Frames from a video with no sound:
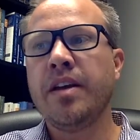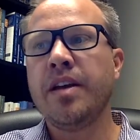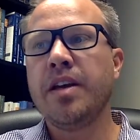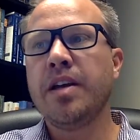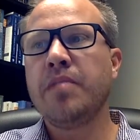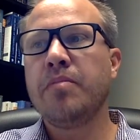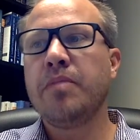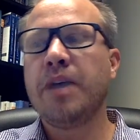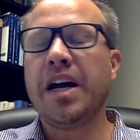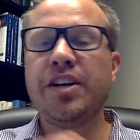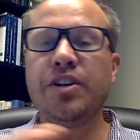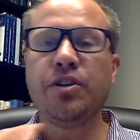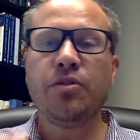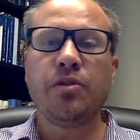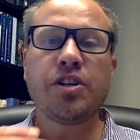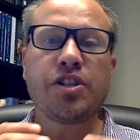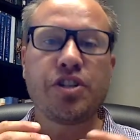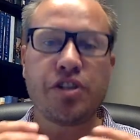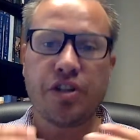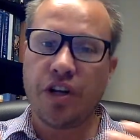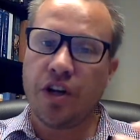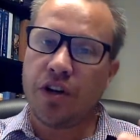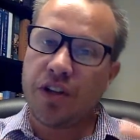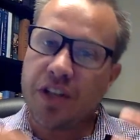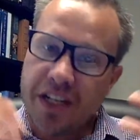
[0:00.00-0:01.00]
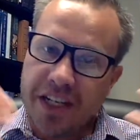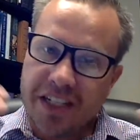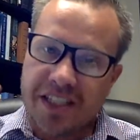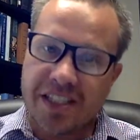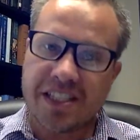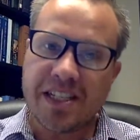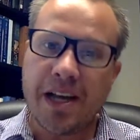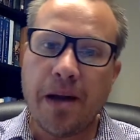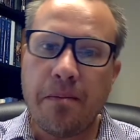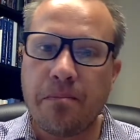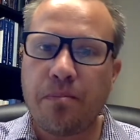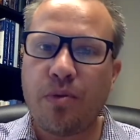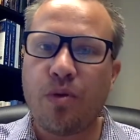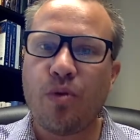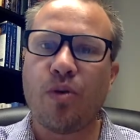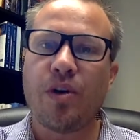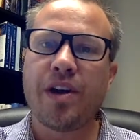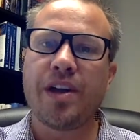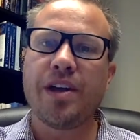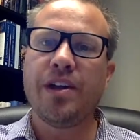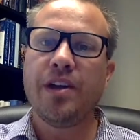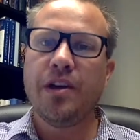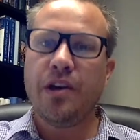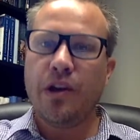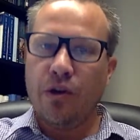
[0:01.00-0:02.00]
But I do want you to know that at some
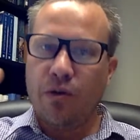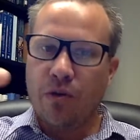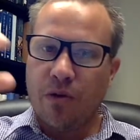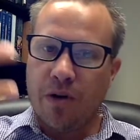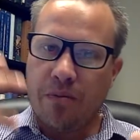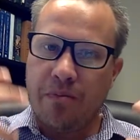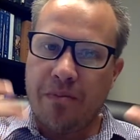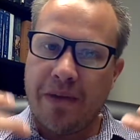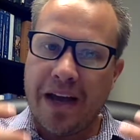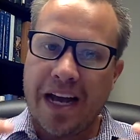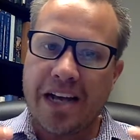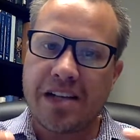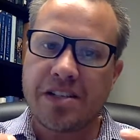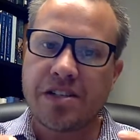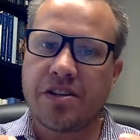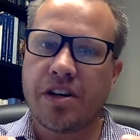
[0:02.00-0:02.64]
point, when masks